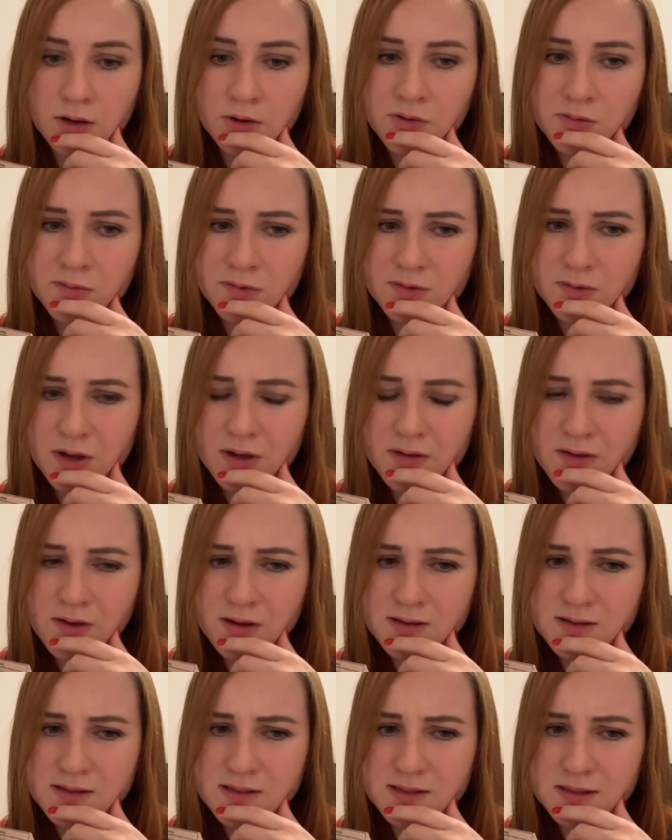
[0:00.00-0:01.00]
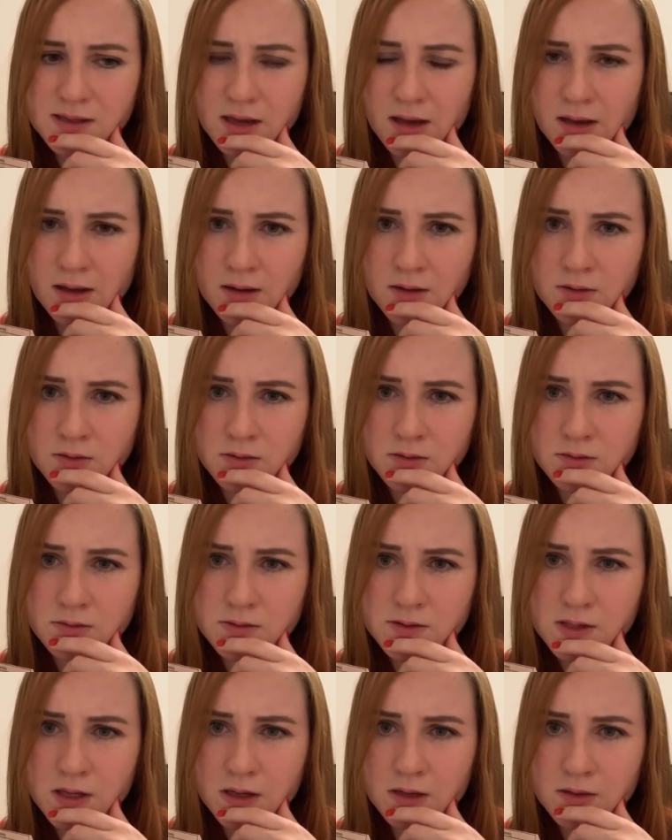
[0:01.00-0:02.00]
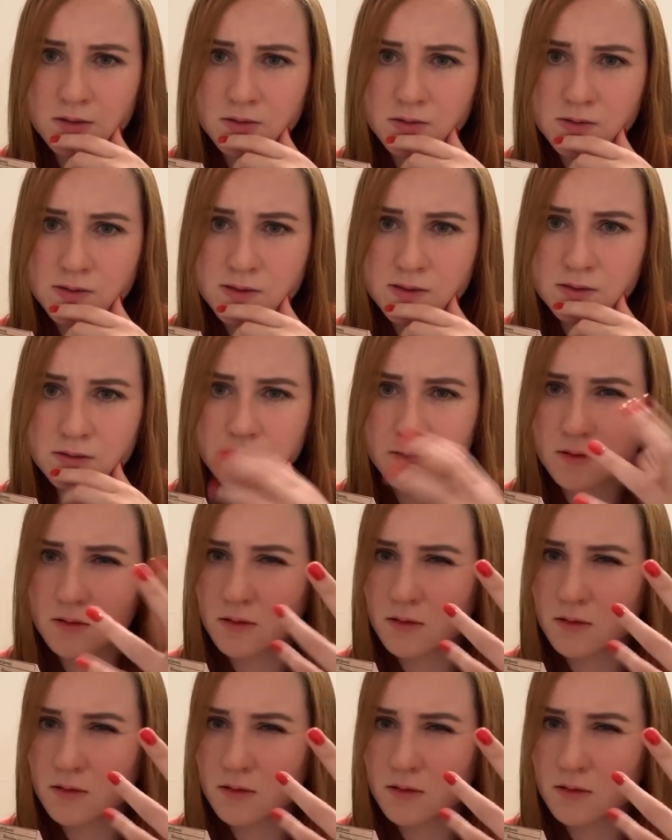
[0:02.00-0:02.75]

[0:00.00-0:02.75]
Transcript: I think it's scales.